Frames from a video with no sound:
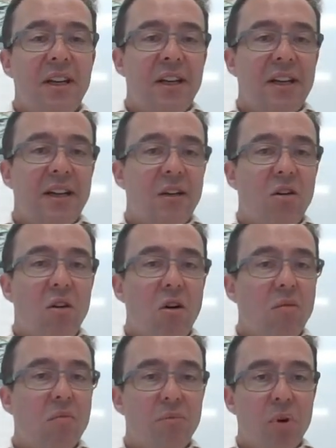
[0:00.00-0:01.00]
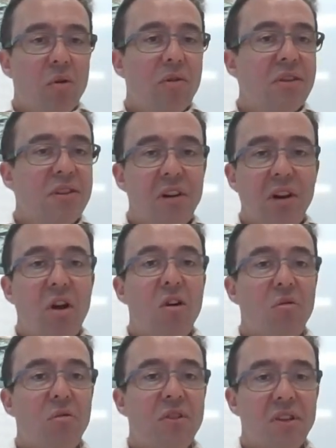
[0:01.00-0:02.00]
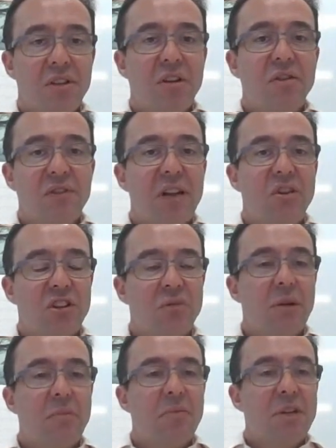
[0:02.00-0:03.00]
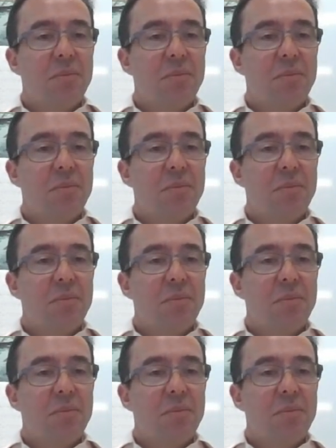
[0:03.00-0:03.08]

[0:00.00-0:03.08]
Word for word: uh, on bonds and loans as those financial commitments,